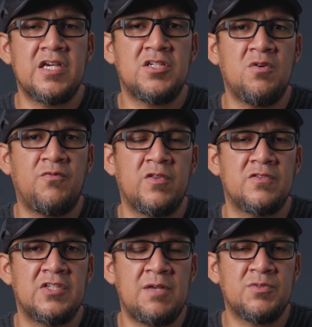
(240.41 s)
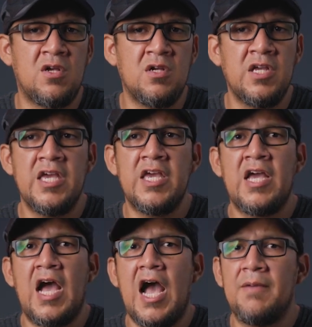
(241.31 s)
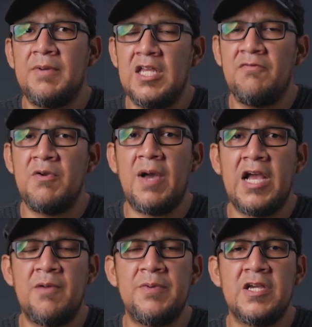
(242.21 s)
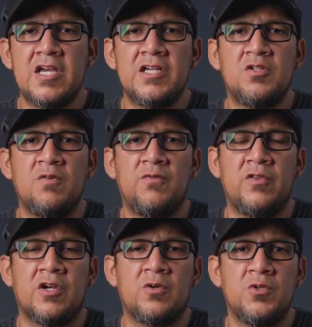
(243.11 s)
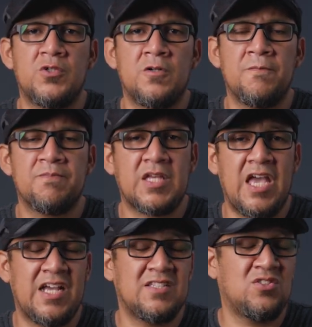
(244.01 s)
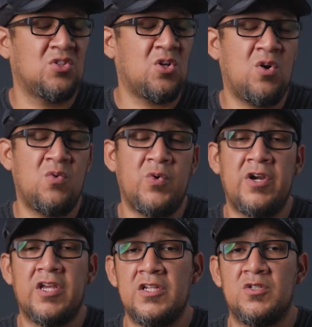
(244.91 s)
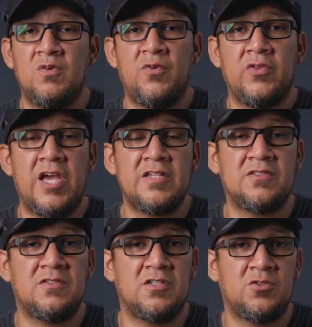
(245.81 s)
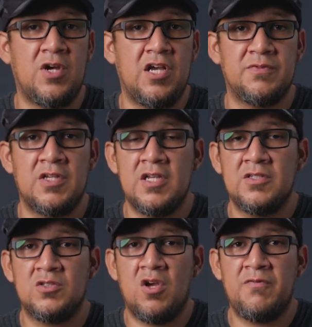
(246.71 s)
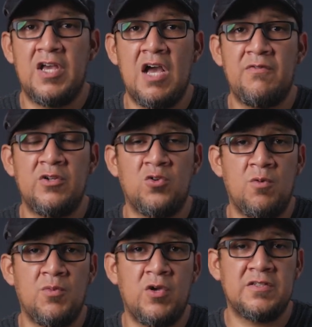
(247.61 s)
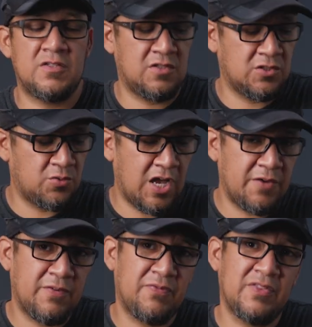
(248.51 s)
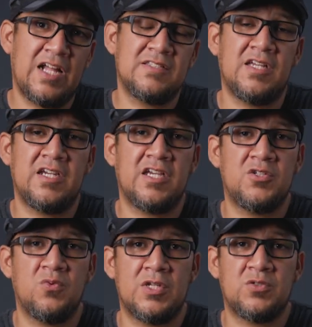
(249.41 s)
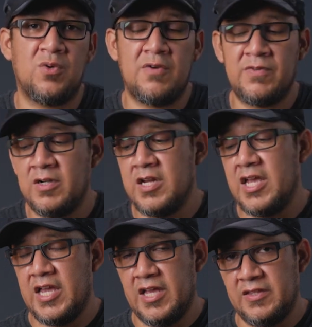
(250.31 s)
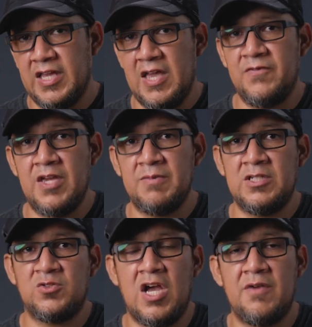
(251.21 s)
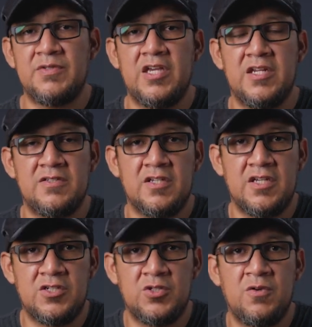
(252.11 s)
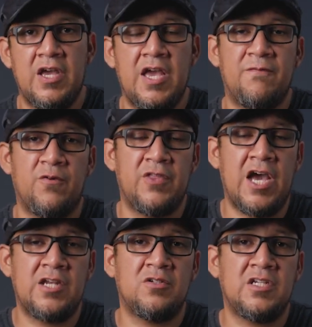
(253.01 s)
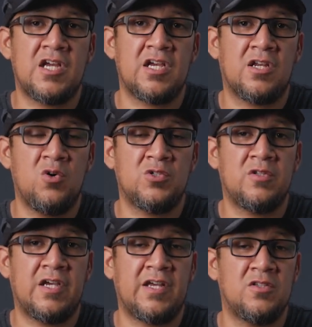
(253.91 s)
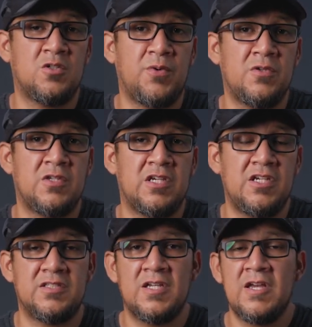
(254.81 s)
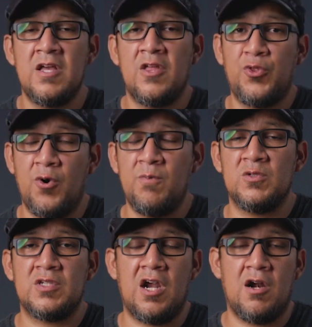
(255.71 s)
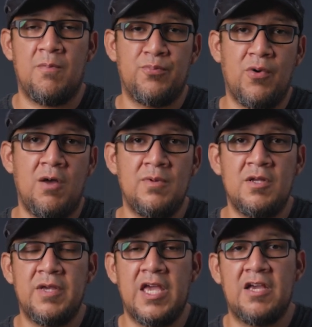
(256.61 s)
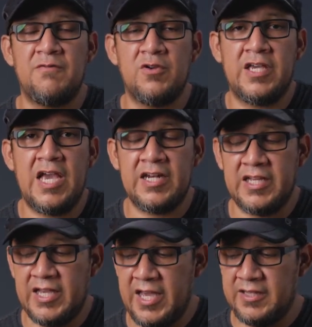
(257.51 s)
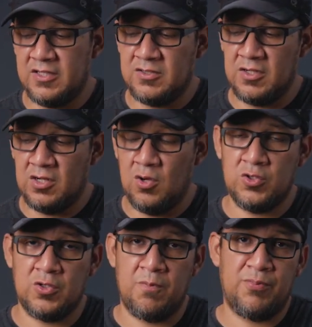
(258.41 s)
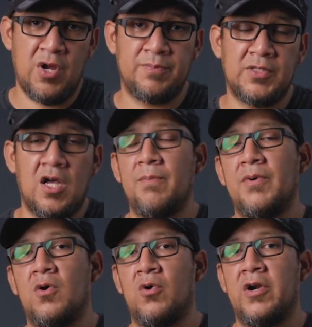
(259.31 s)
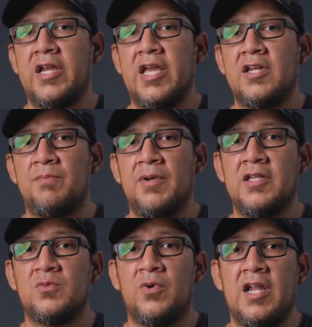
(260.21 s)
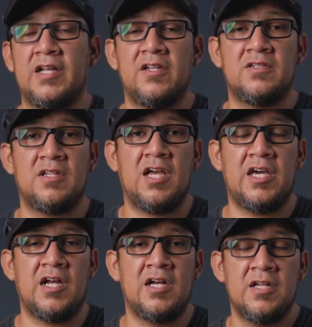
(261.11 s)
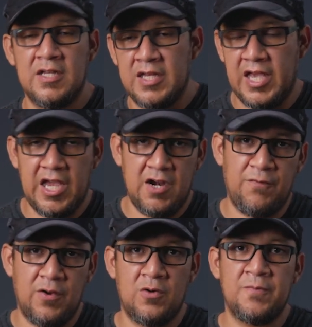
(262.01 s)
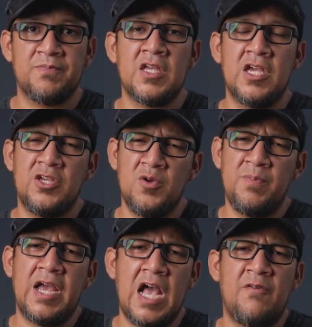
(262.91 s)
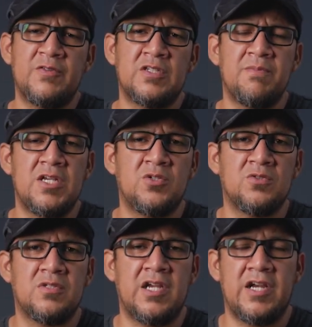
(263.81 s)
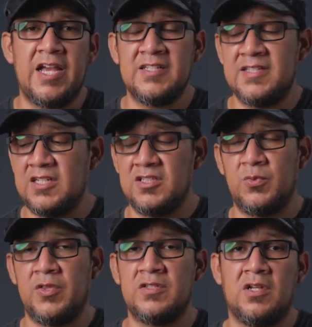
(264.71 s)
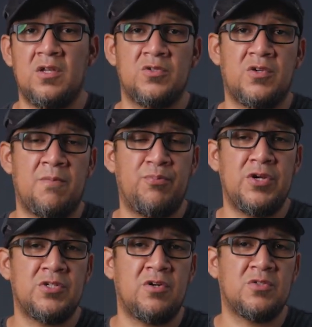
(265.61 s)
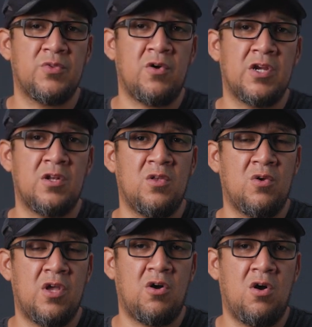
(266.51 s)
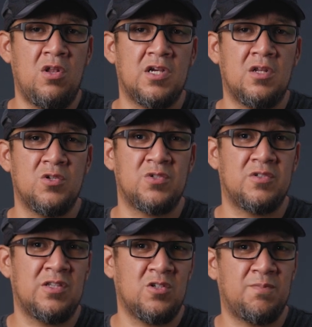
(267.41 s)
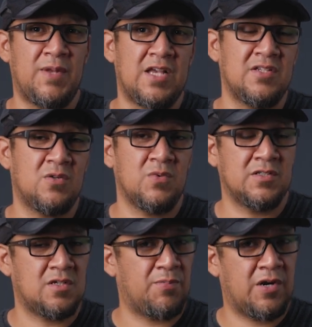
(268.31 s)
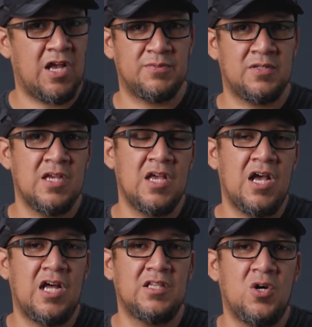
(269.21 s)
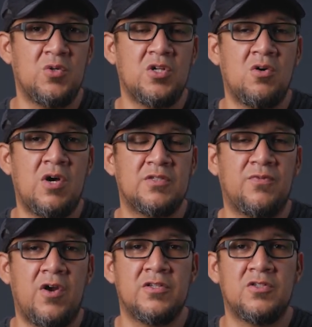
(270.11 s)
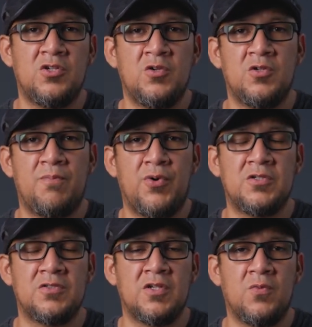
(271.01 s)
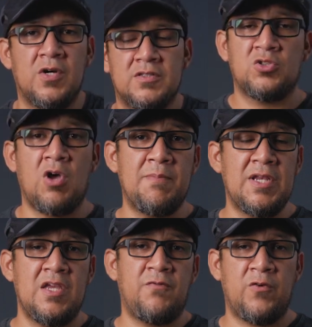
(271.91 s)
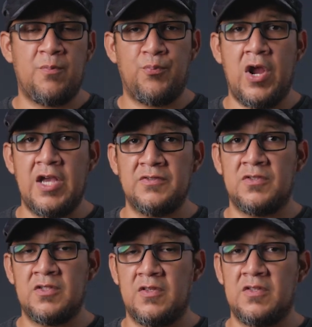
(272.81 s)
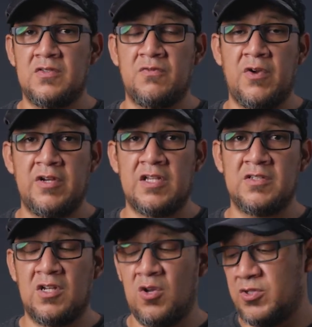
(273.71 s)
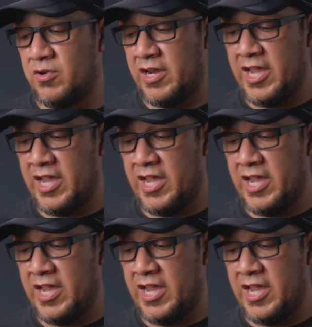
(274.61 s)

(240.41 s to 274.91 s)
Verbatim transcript: an issue for the Samsung. I believe it might have been an issue for the Crucial and it's nowhere an issue for the SSD drives. So if you have a normal SSD drive, that's not an issue whatsoever. In the NVMe drives, it is an issue, and for that you need an enclosure that can disperse the heat thermals are a problem and if you can't get this enclosure propped up or in a place where like there's a lot of airflow you may have some issues there and it's not just with this enclosure i'm pretty sure it's with all, enclo- all enclosures and those plastic ones are perhaps a no-no as far as you purchasing one so i believe for the price this is a very nice enclosure